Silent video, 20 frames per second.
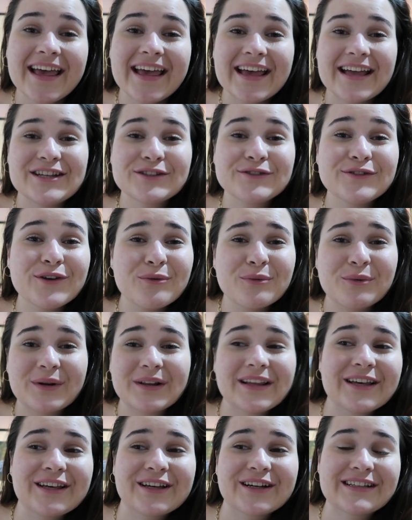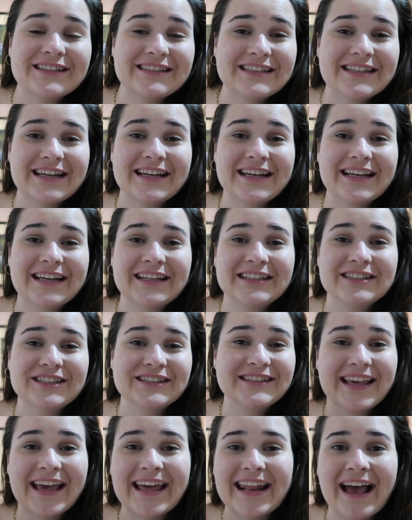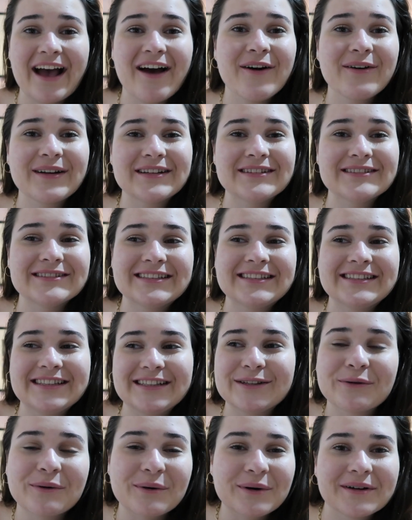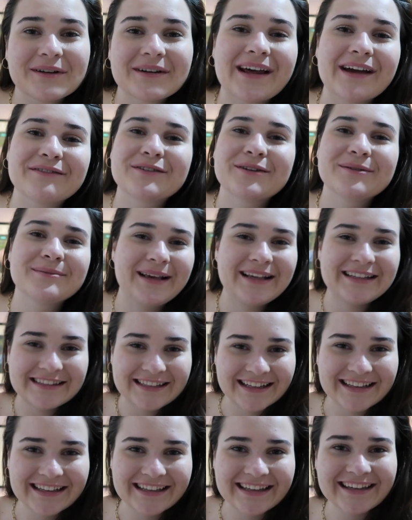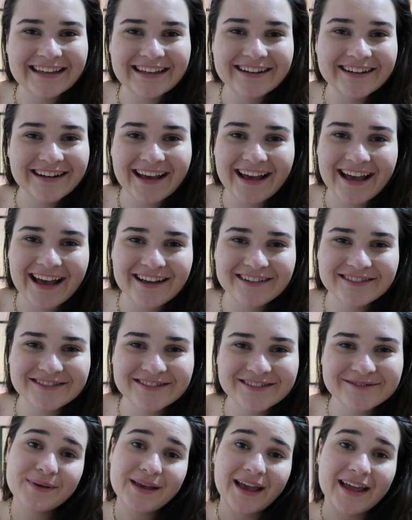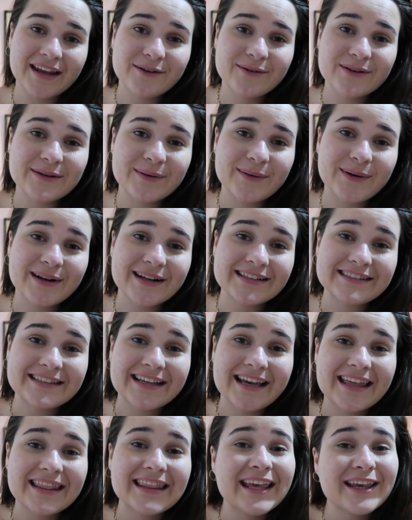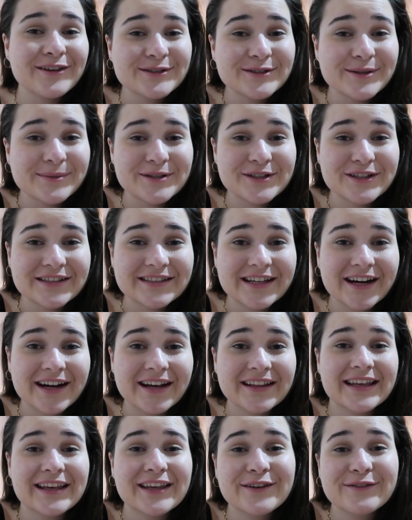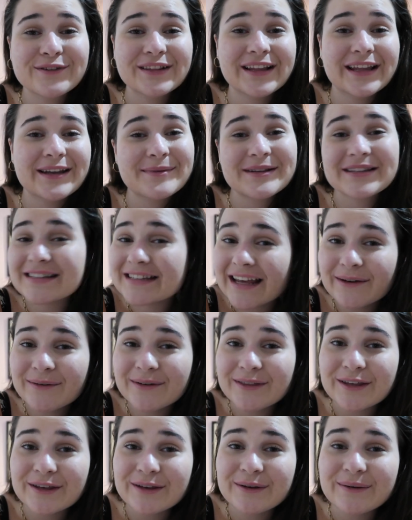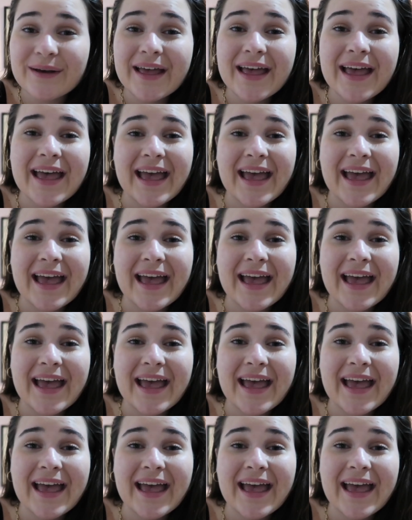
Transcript: It just felt really good to just get out and see the world after basically a 1.5 years. But yeah, anyways, I wanna say thank you so much to Sarah. Thank you for letting me stay with you